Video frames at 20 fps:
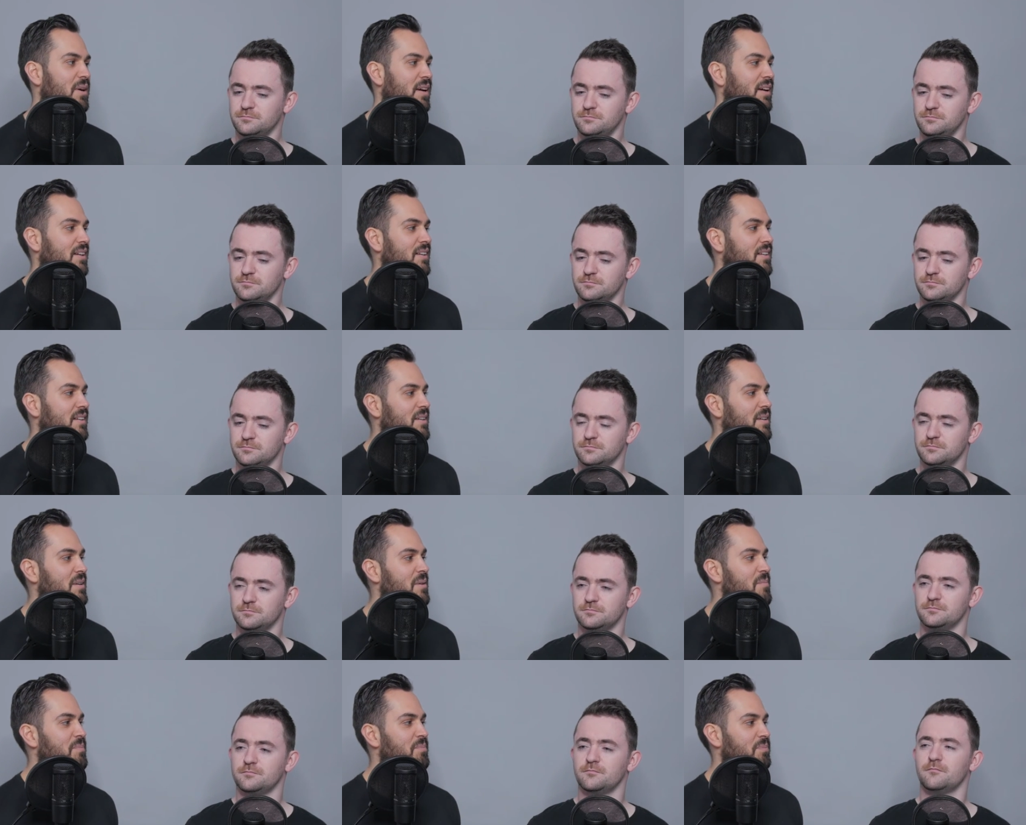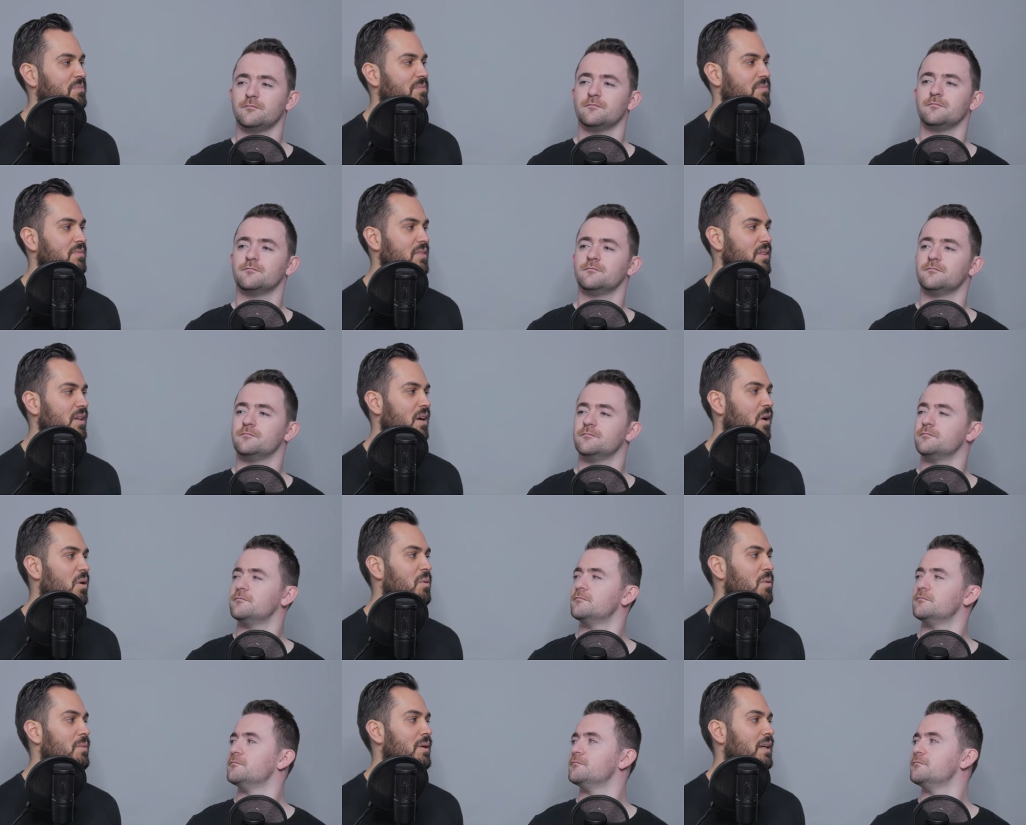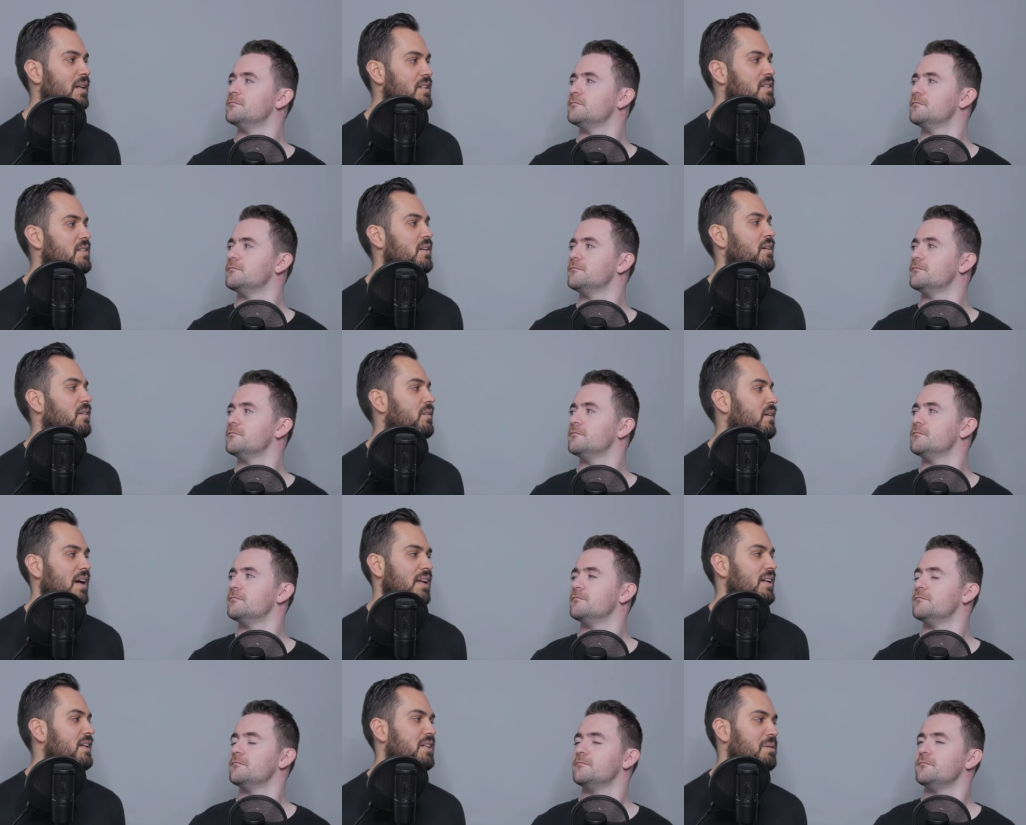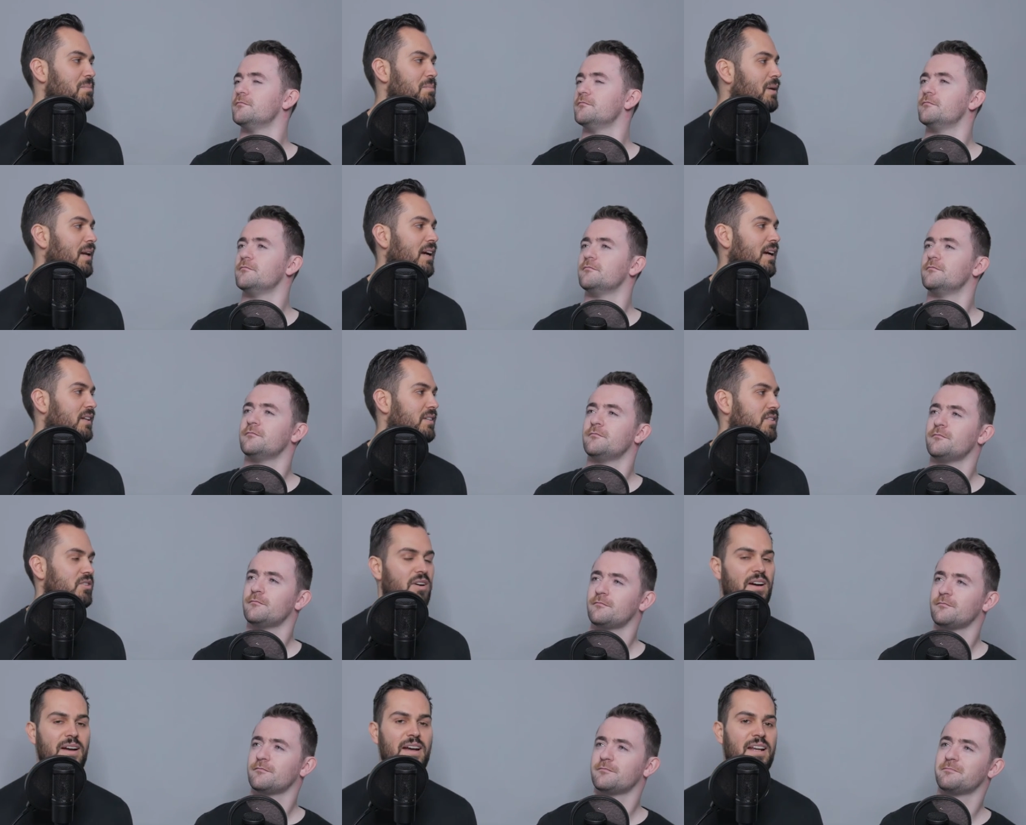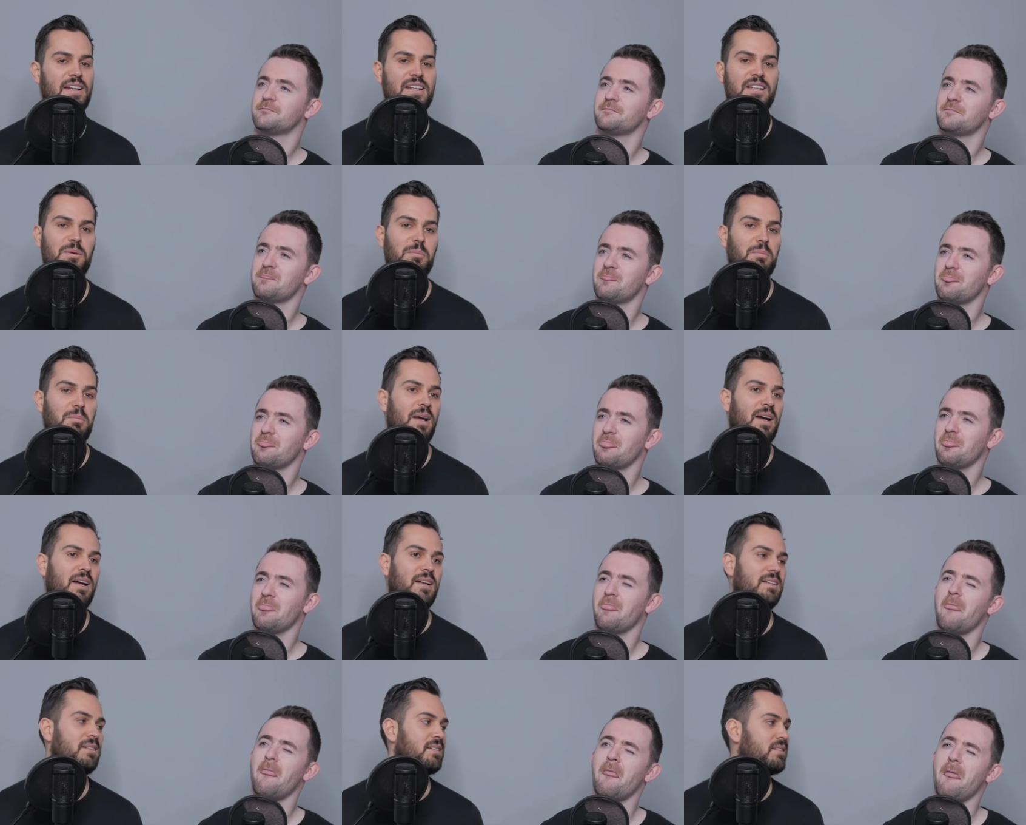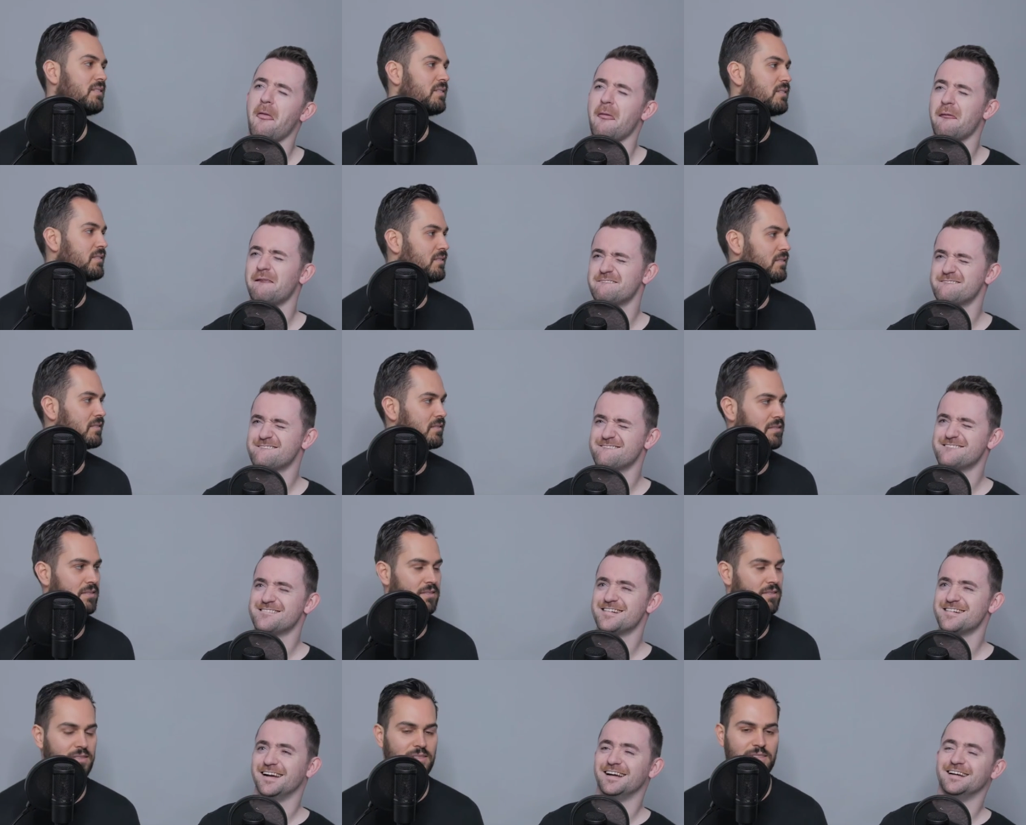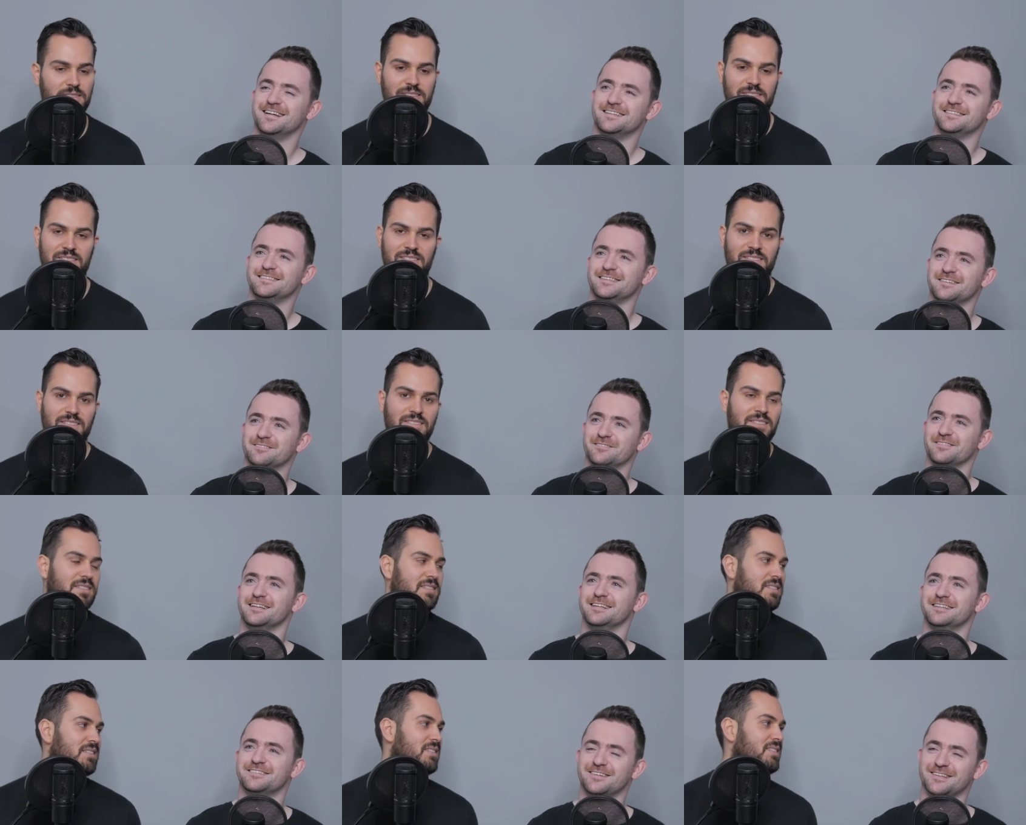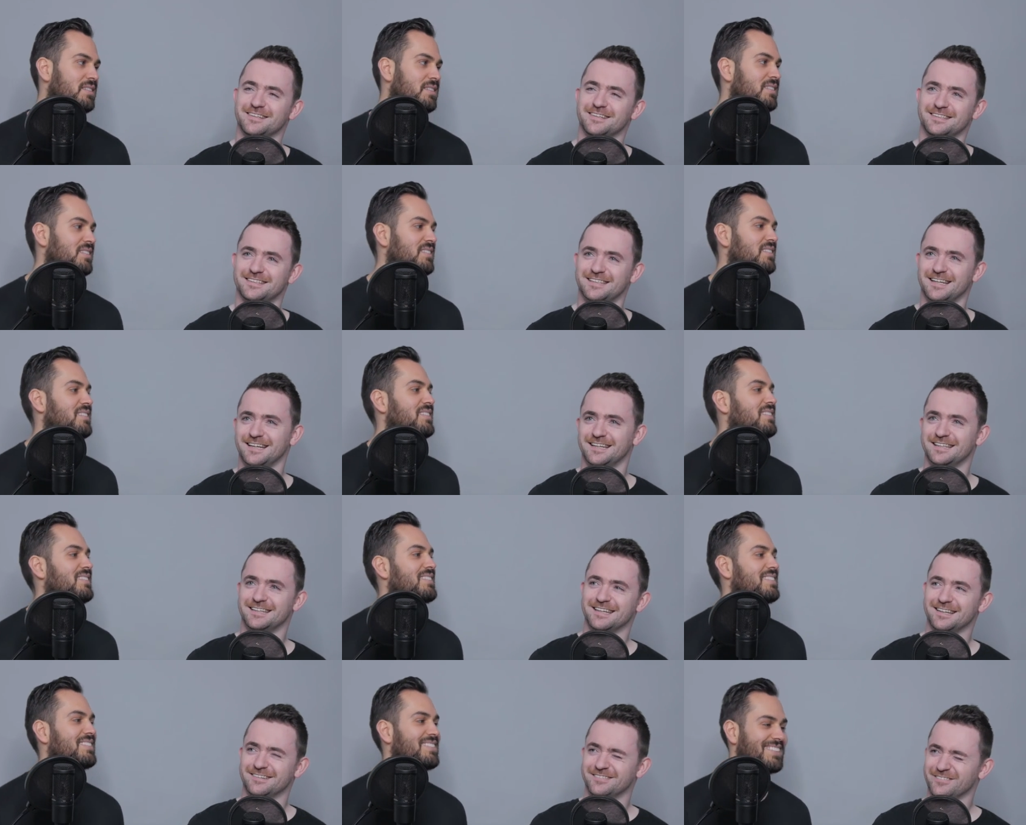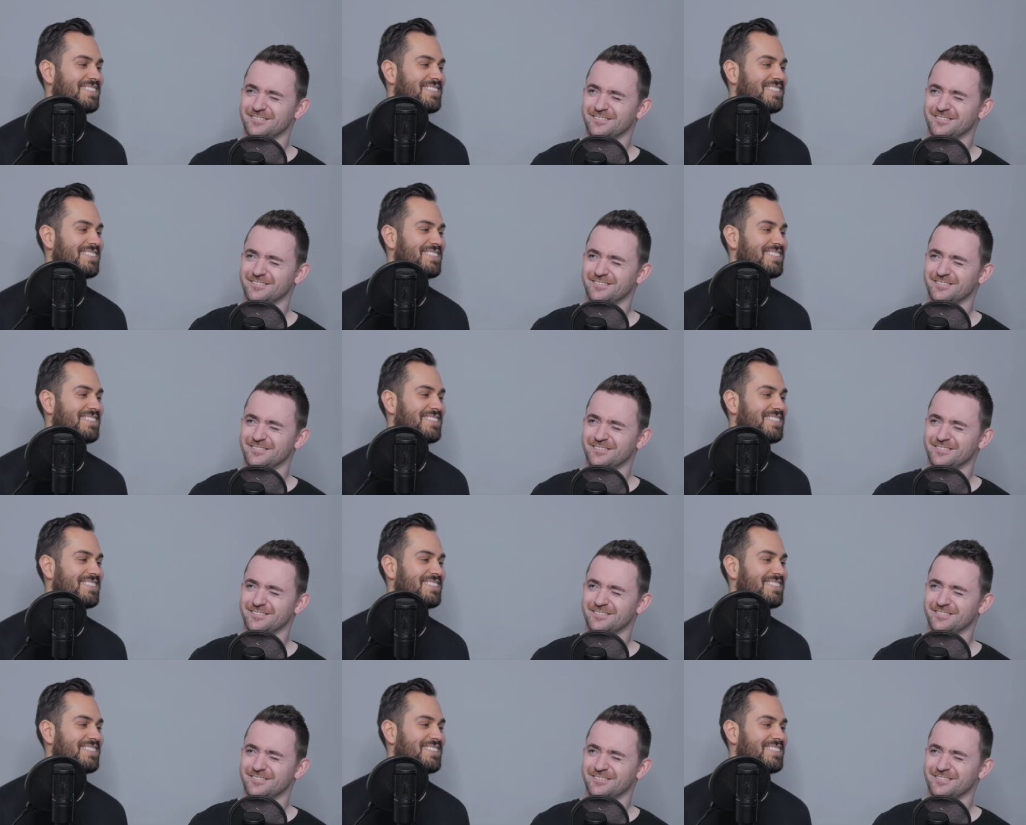Speaker 1: it.
Speaker 2: Ultimately. So try any complaint.
Speaker 1: See, I'm really trying to challenge. I